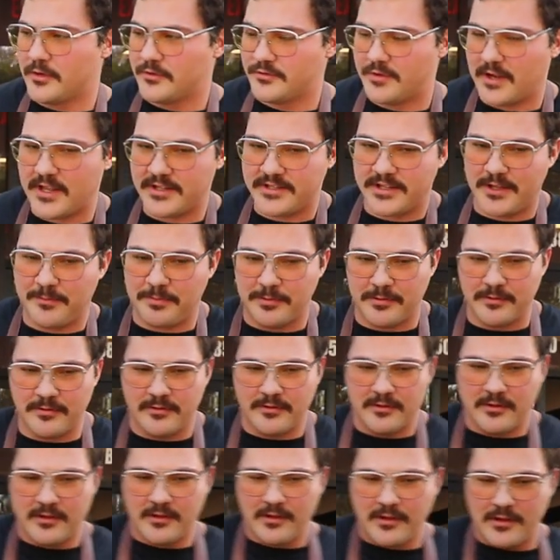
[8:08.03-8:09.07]
Tri-tip
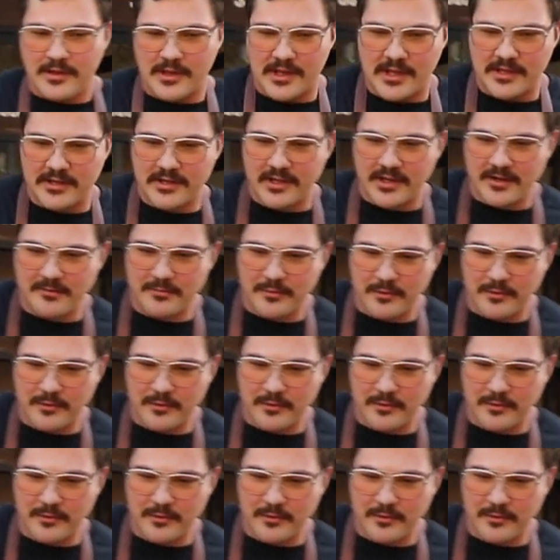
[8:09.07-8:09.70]
on cutting